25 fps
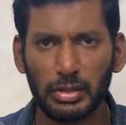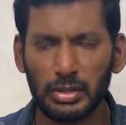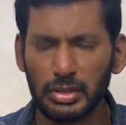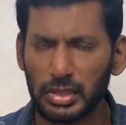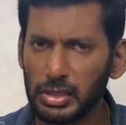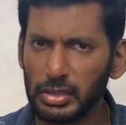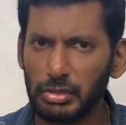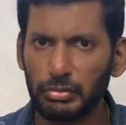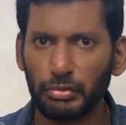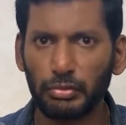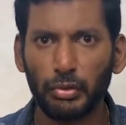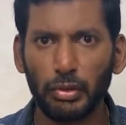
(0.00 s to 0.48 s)

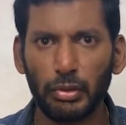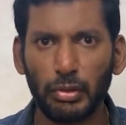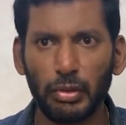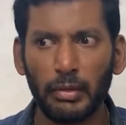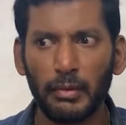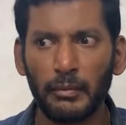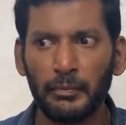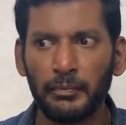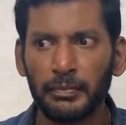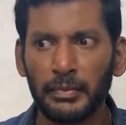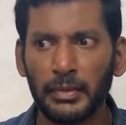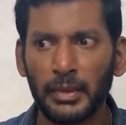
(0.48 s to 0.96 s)
just for
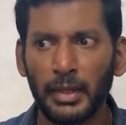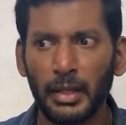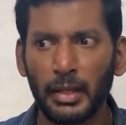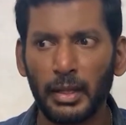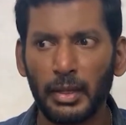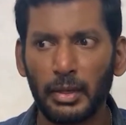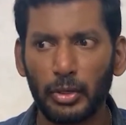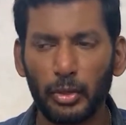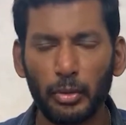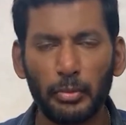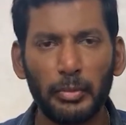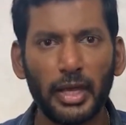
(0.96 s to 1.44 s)

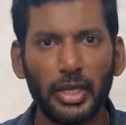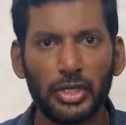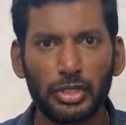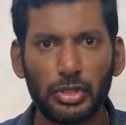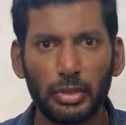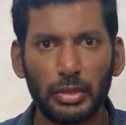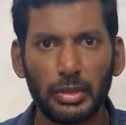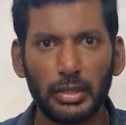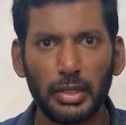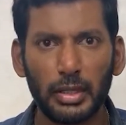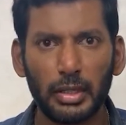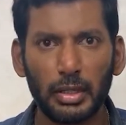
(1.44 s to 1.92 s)
to make
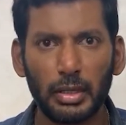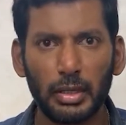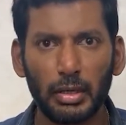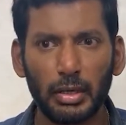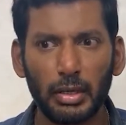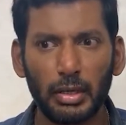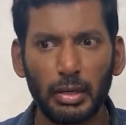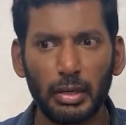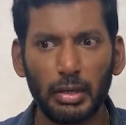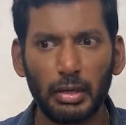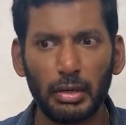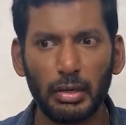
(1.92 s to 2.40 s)
sure that
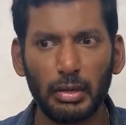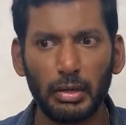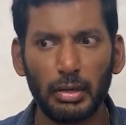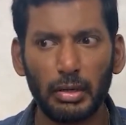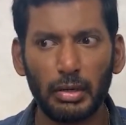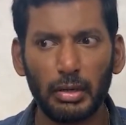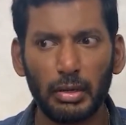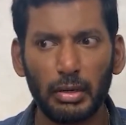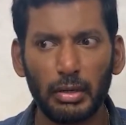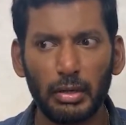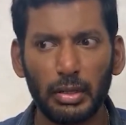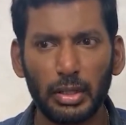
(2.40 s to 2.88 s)

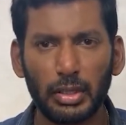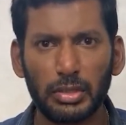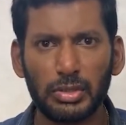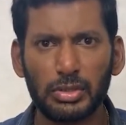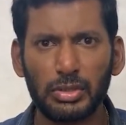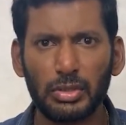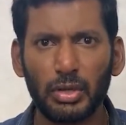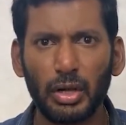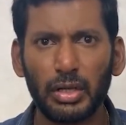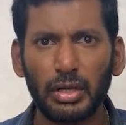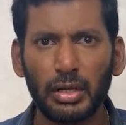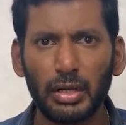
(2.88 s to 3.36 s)

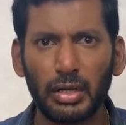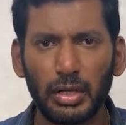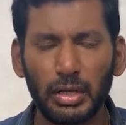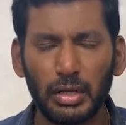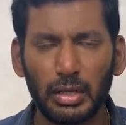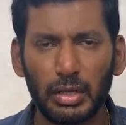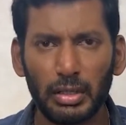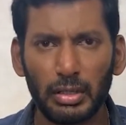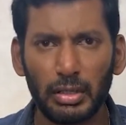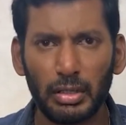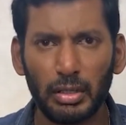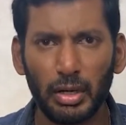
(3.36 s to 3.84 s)
it's
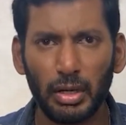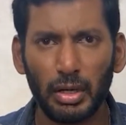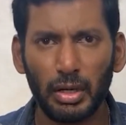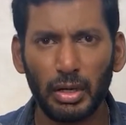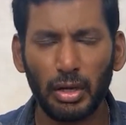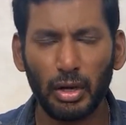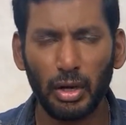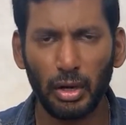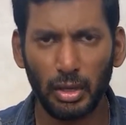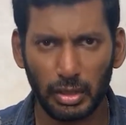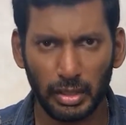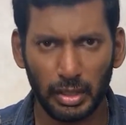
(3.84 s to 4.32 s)
not
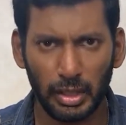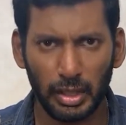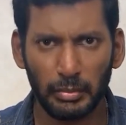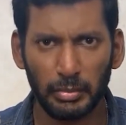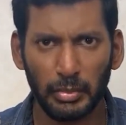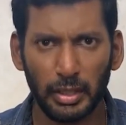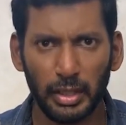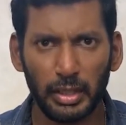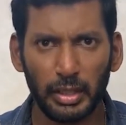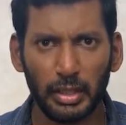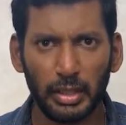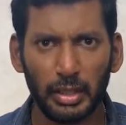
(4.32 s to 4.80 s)
ordinary
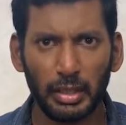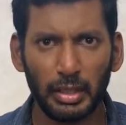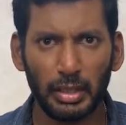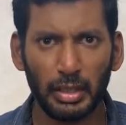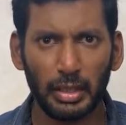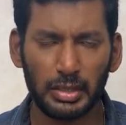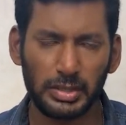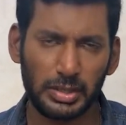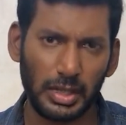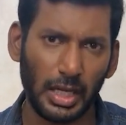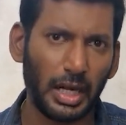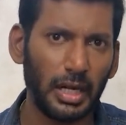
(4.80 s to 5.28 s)
money,
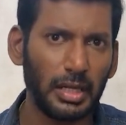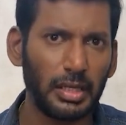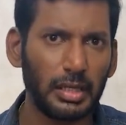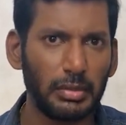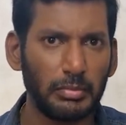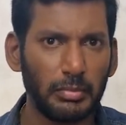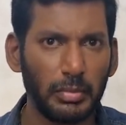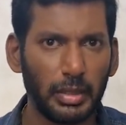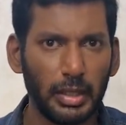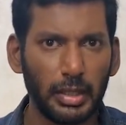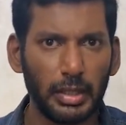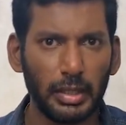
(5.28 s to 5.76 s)
it's
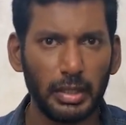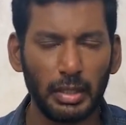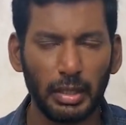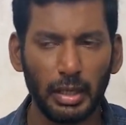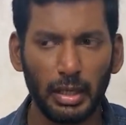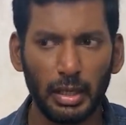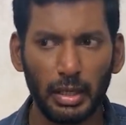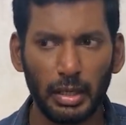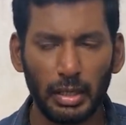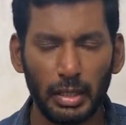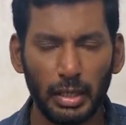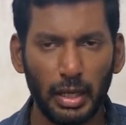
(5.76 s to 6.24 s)
hard-earned money.
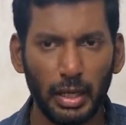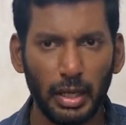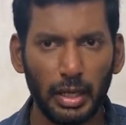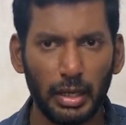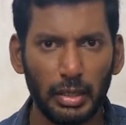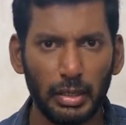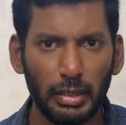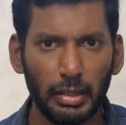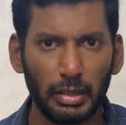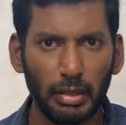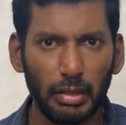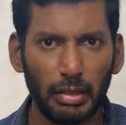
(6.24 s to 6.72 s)

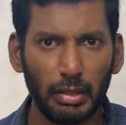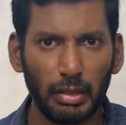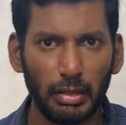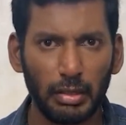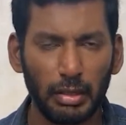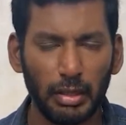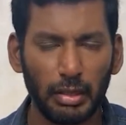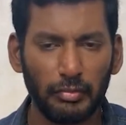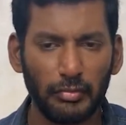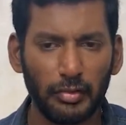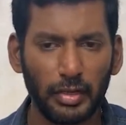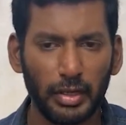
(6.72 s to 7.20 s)
And
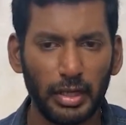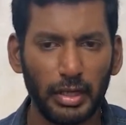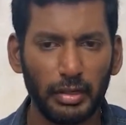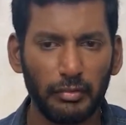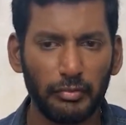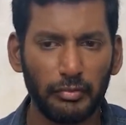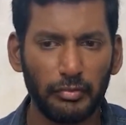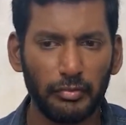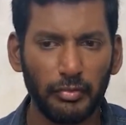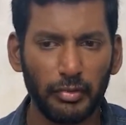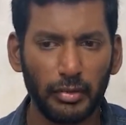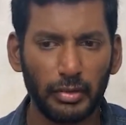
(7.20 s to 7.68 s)
definitely
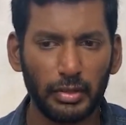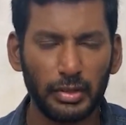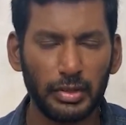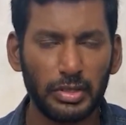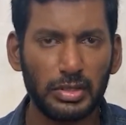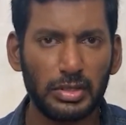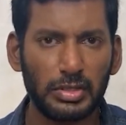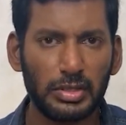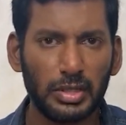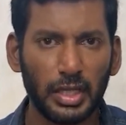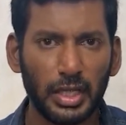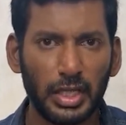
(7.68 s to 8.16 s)
if
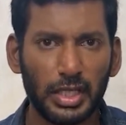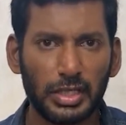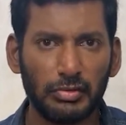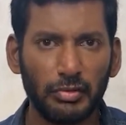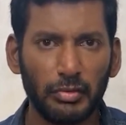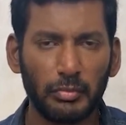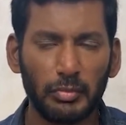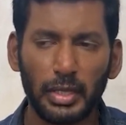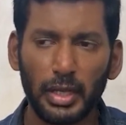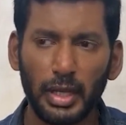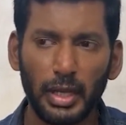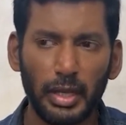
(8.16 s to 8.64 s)
this is the case
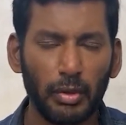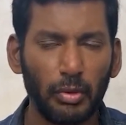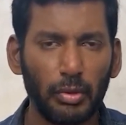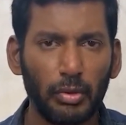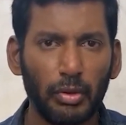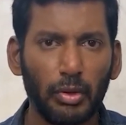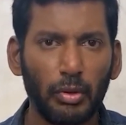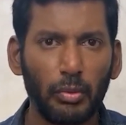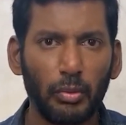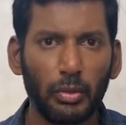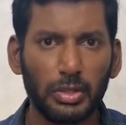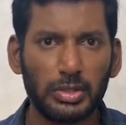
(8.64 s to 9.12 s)
for me, I
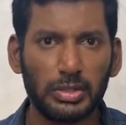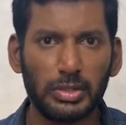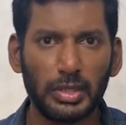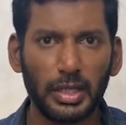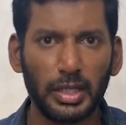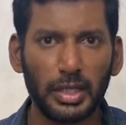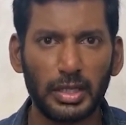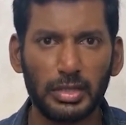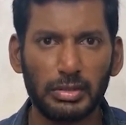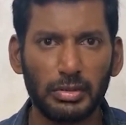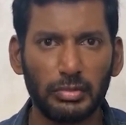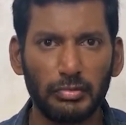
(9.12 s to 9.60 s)
don't know what's
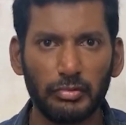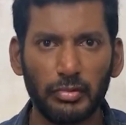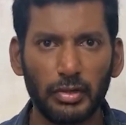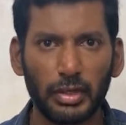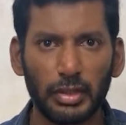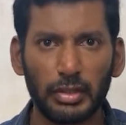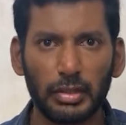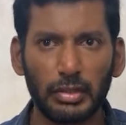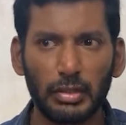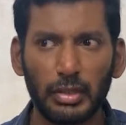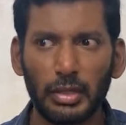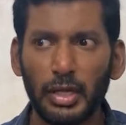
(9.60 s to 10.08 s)
the case of
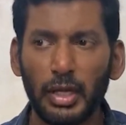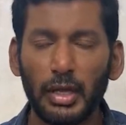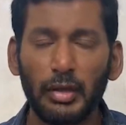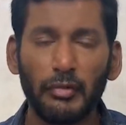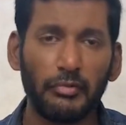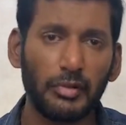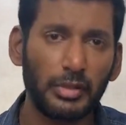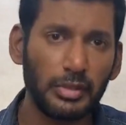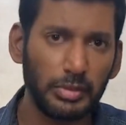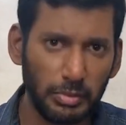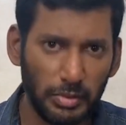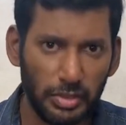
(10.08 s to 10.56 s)
other
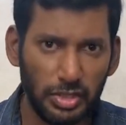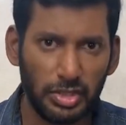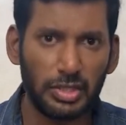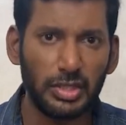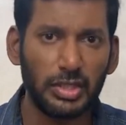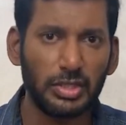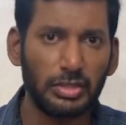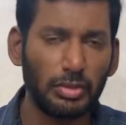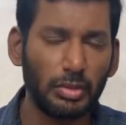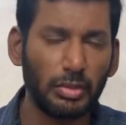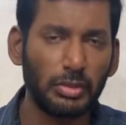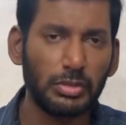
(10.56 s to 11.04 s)
films, which
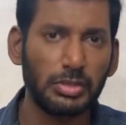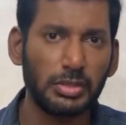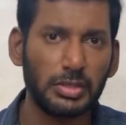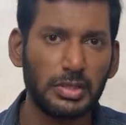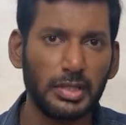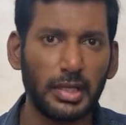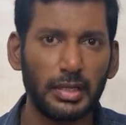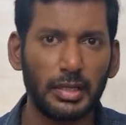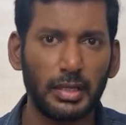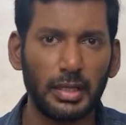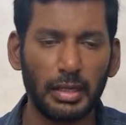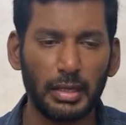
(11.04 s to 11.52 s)
she has also
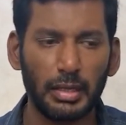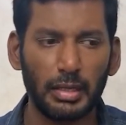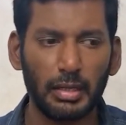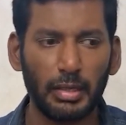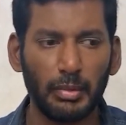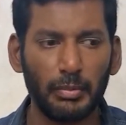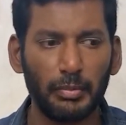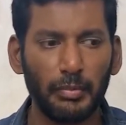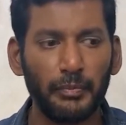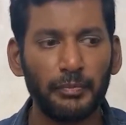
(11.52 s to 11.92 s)
said that